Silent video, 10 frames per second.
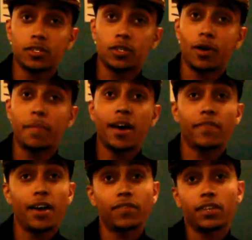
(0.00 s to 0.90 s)
so I'm
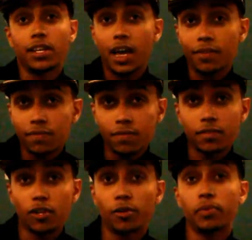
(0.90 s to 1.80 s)
half African,
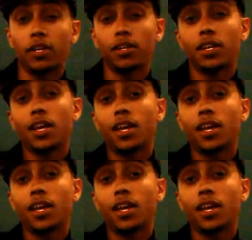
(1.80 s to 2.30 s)
half European.